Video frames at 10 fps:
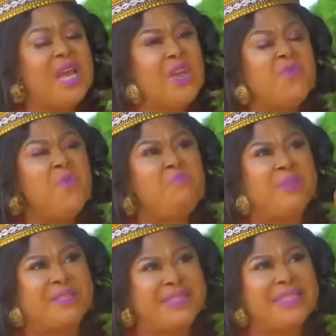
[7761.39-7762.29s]
If you
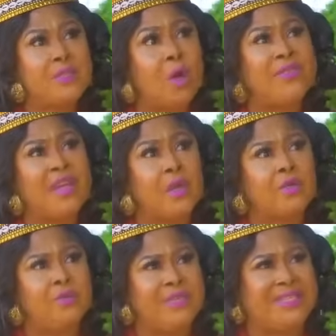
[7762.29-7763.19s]
persist on the
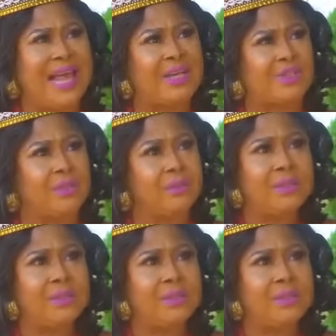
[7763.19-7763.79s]
course of this action,